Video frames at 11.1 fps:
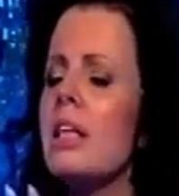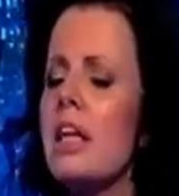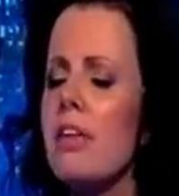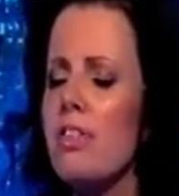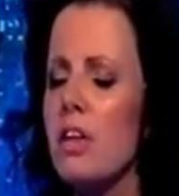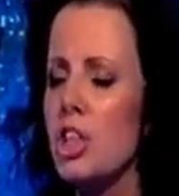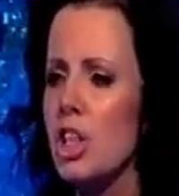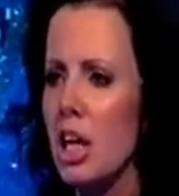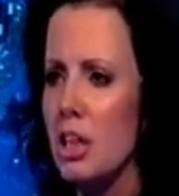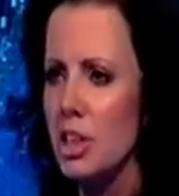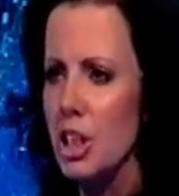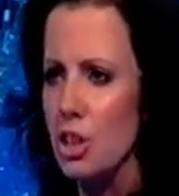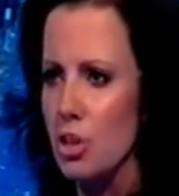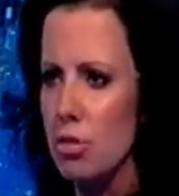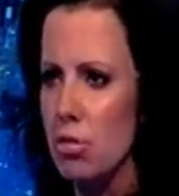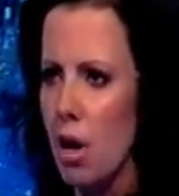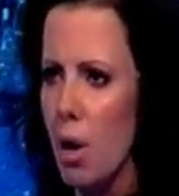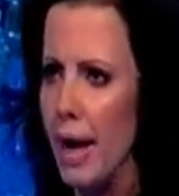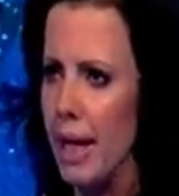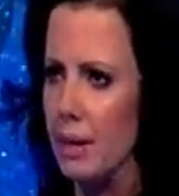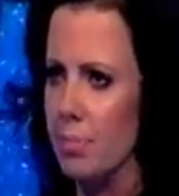Give her a chance, she's growing.